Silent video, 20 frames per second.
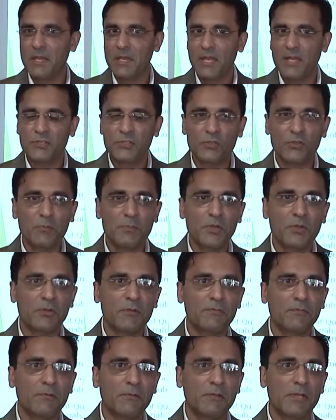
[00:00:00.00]
It's so
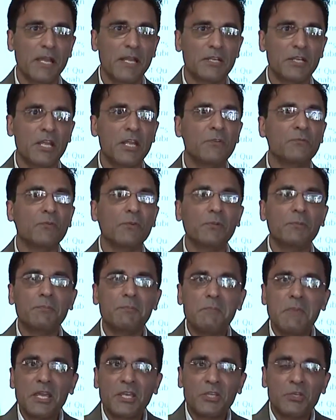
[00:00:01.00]
beautiful that it will
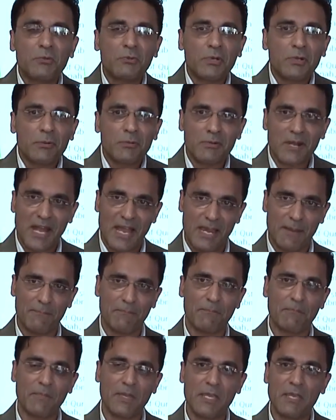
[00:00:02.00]
make you cry.
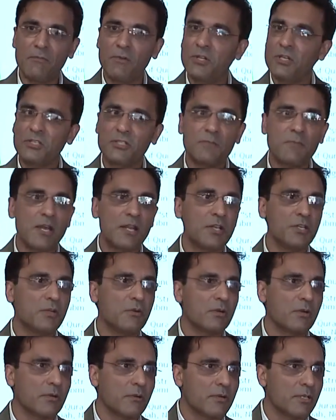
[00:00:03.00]
Even doesn't matter
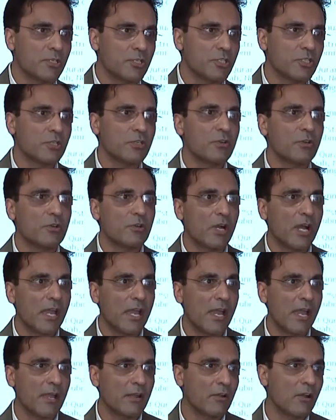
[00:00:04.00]
you're Christian or
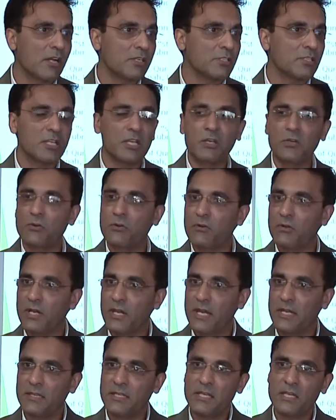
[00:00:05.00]
agnostic or
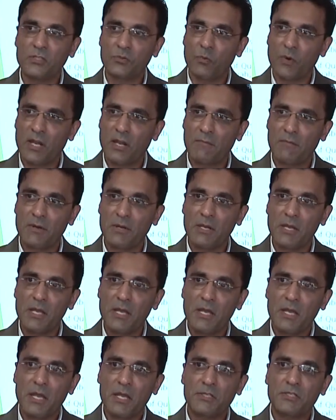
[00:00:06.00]
atheist, whatever.
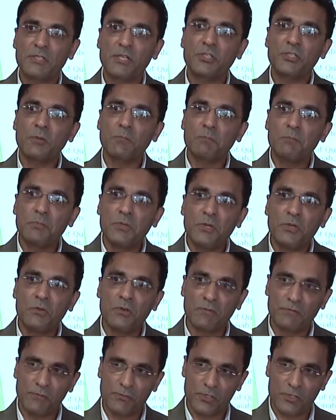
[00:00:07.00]
It's such a
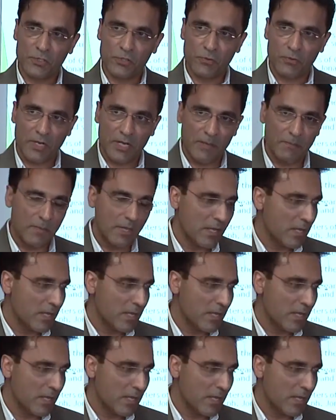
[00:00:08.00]
beautiful story.